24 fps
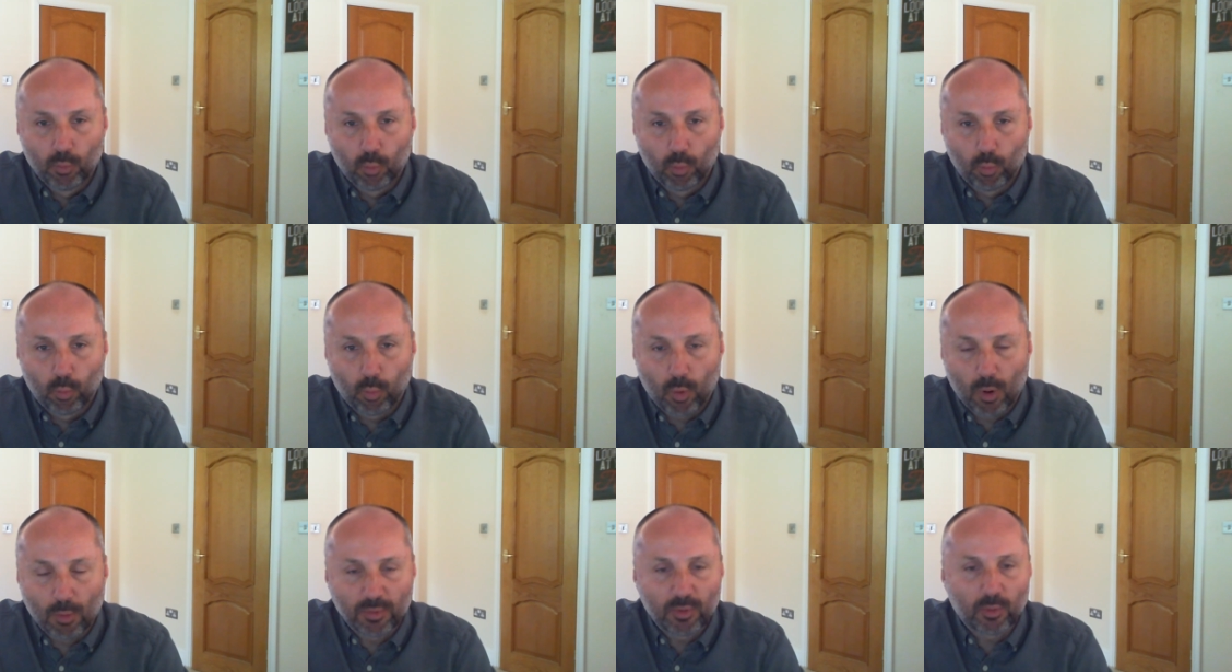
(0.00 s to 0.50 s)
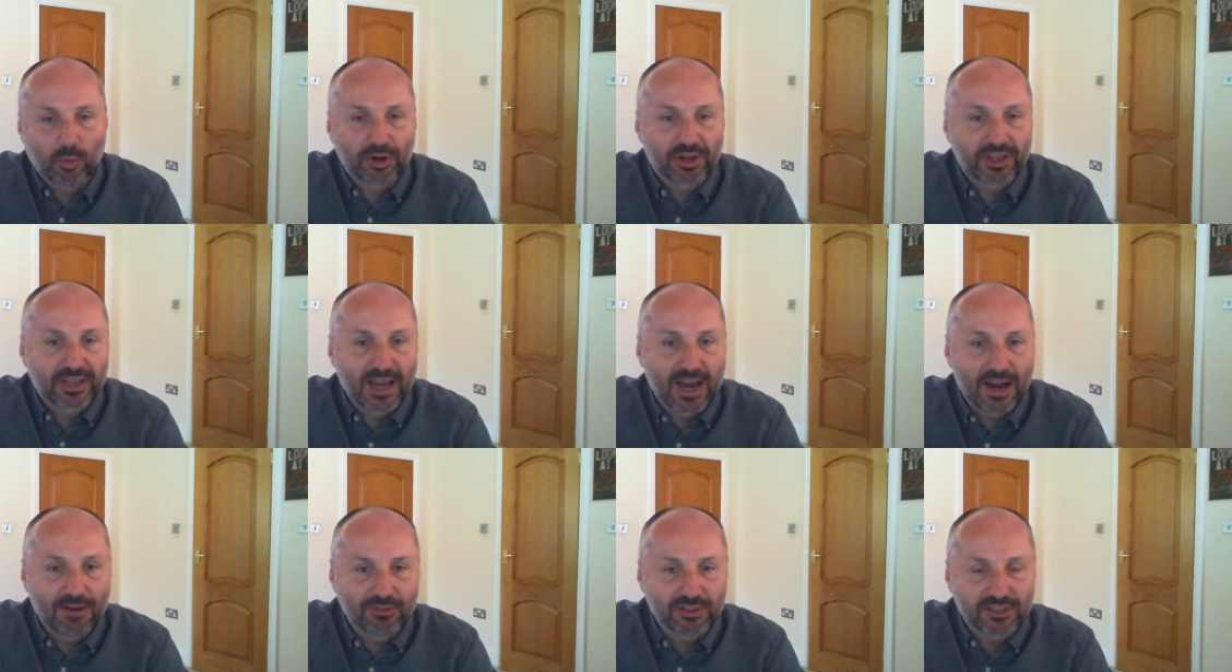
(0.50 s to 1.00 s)
What we want to
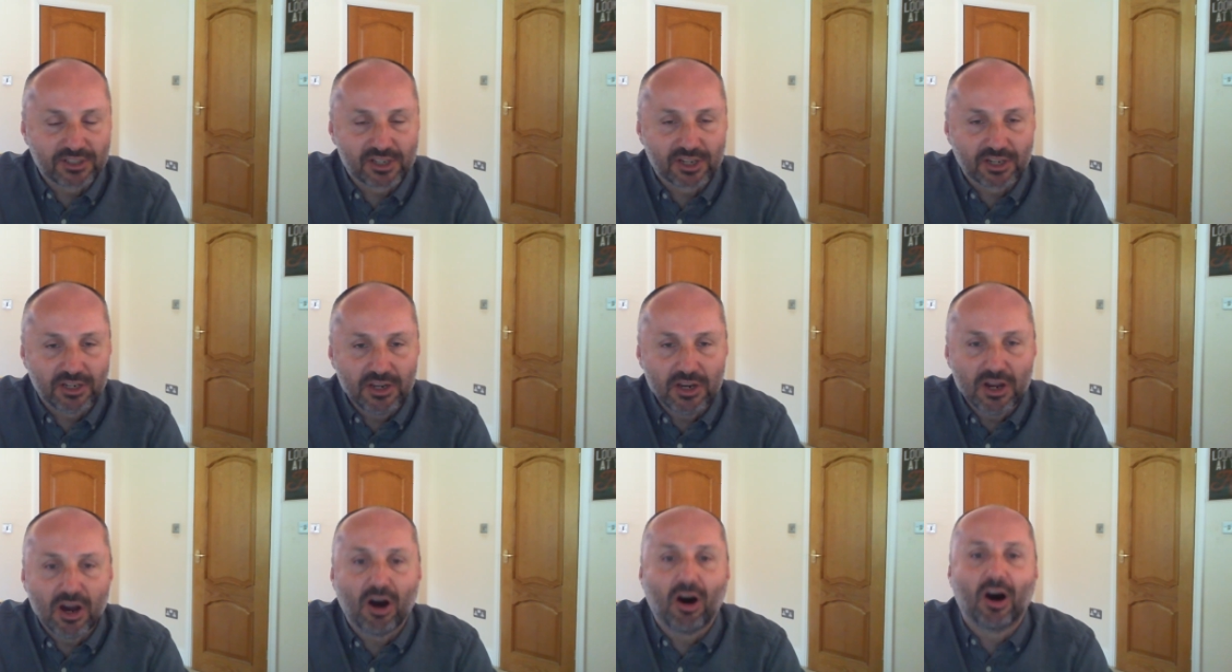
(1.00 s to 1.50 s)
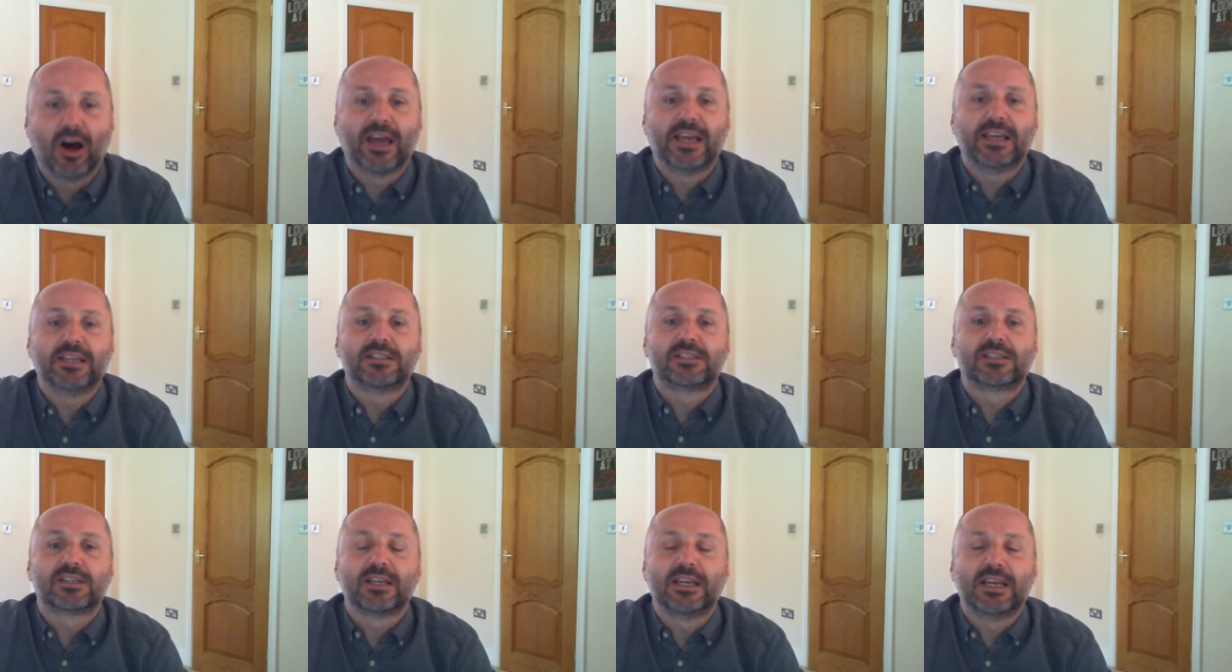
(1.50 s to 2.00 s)
cover
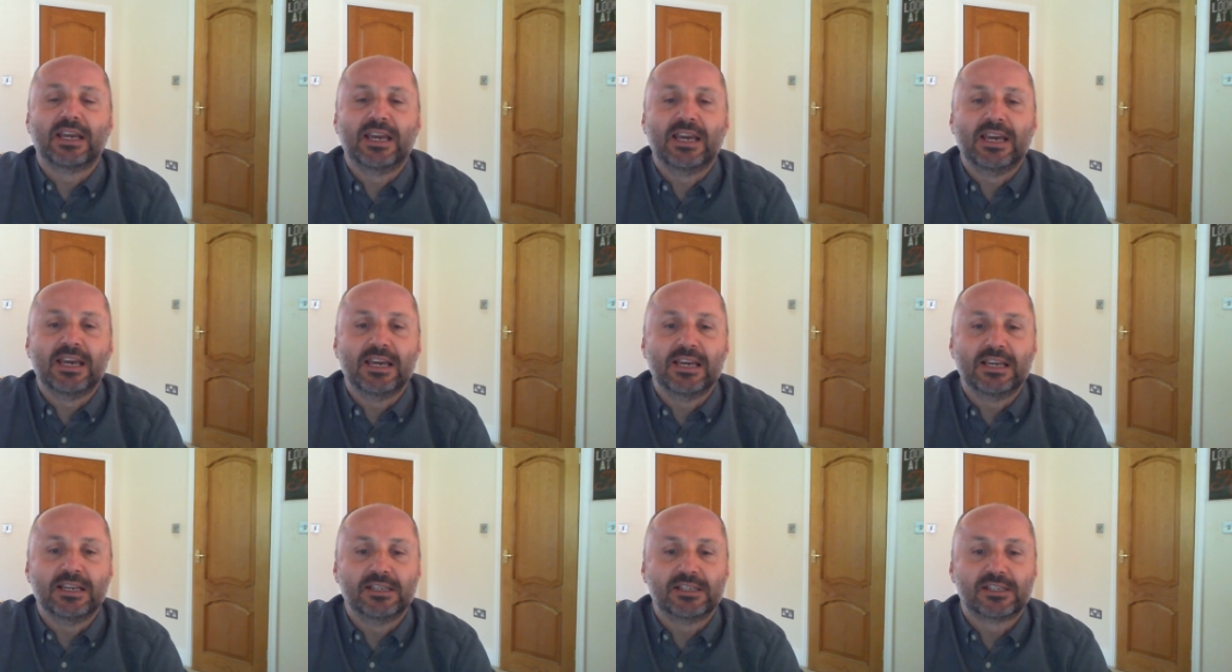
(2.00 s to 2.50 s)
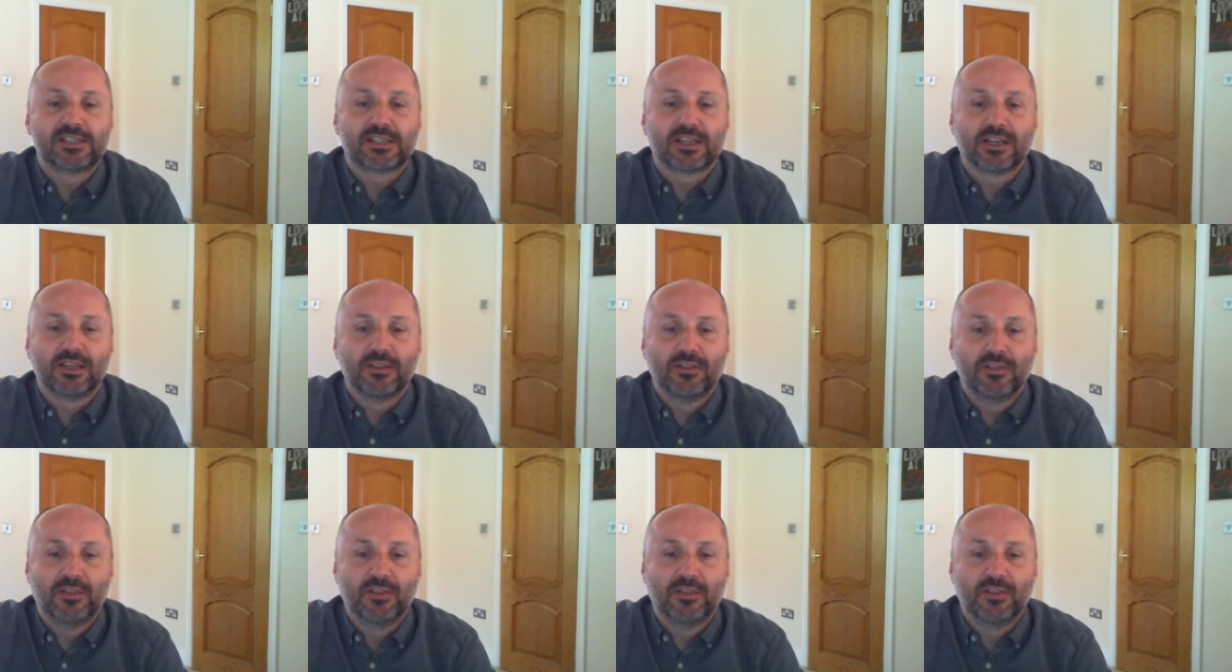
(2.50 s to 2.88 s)
tonight is